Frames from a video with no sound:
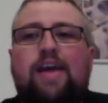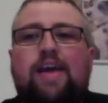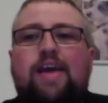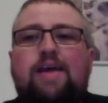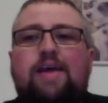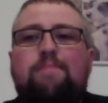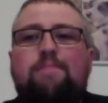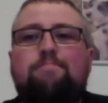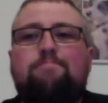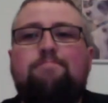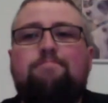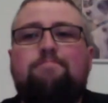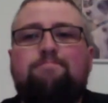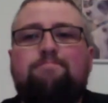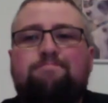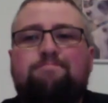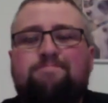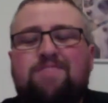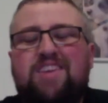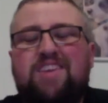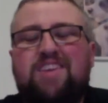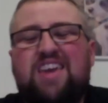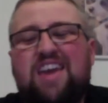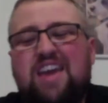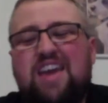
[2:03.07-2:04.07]

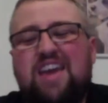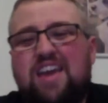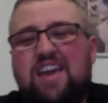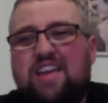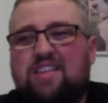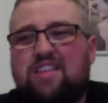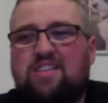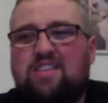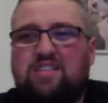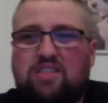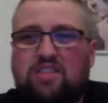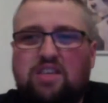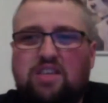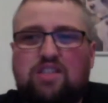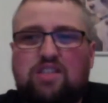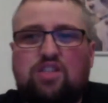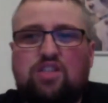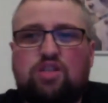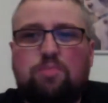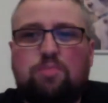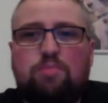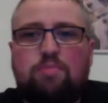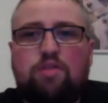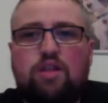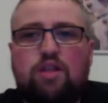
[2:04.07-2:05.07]
yeah, it's
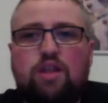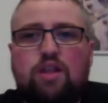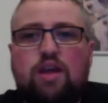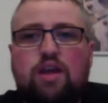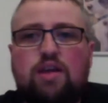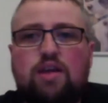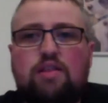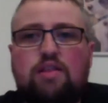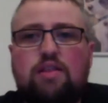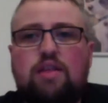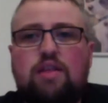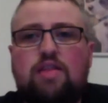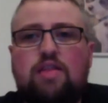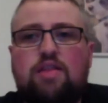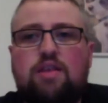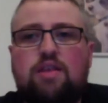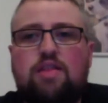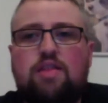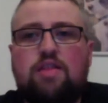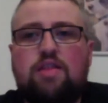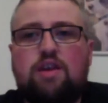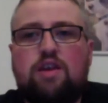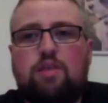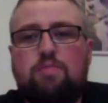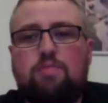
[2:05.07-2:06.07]
something that
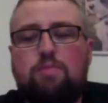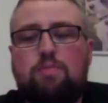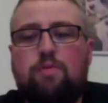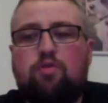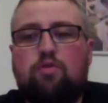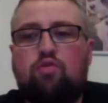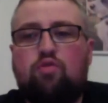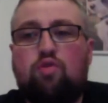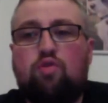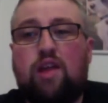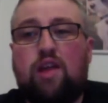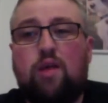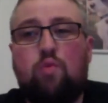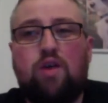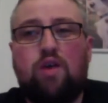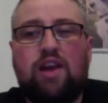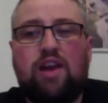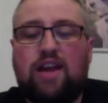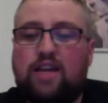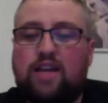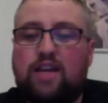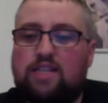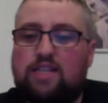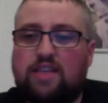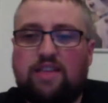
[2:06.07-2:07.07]
they can maybe do like
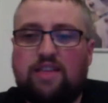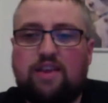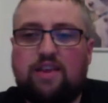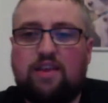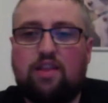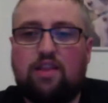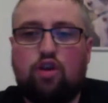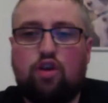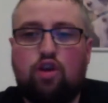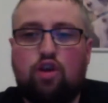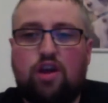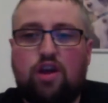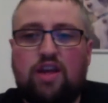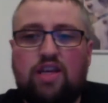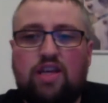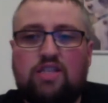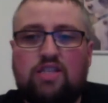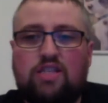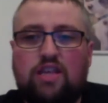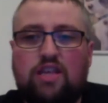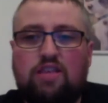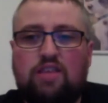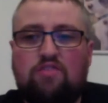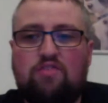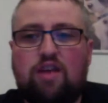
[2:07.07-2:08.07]
one less. I think they could have
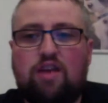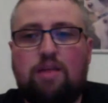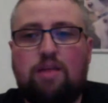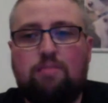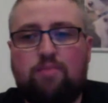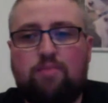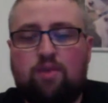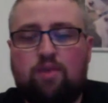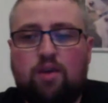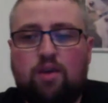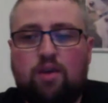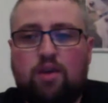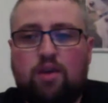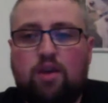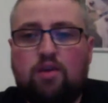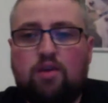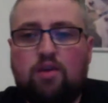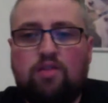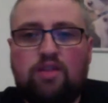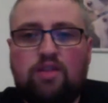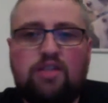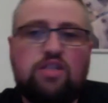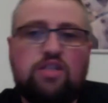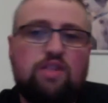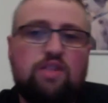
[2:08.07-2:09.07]
easily crammed
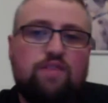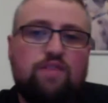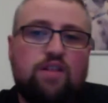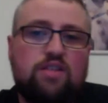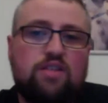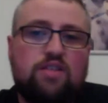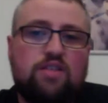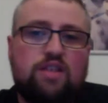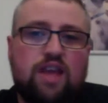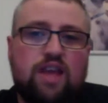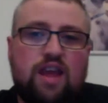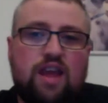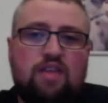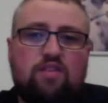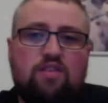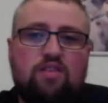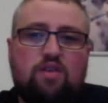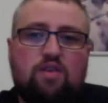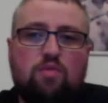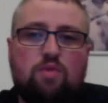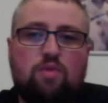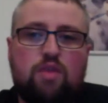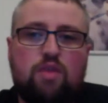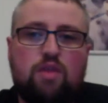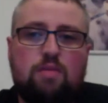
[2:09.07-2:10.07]
these events together
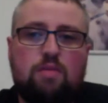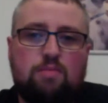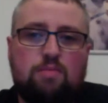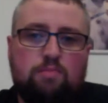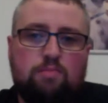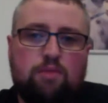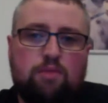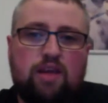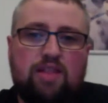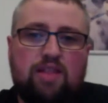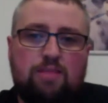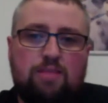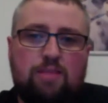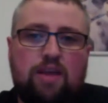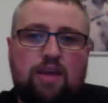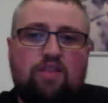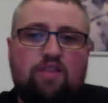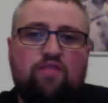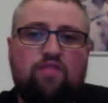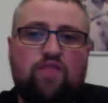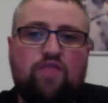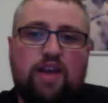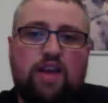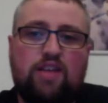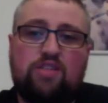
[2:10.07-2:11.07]
with and take the best
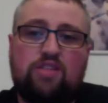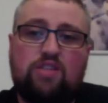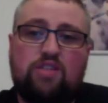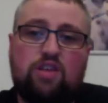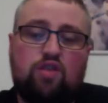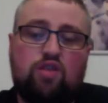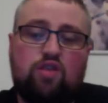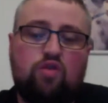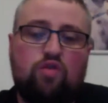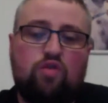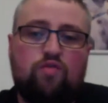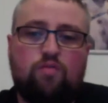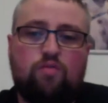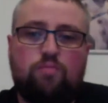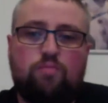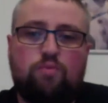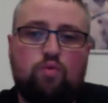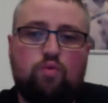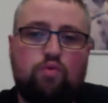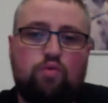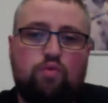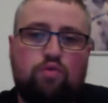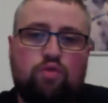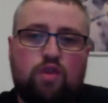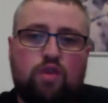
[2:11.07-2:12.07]
fights that they could from
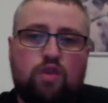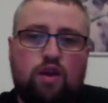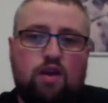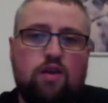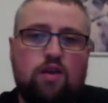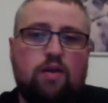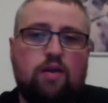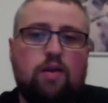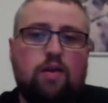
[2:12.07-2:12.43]
both there.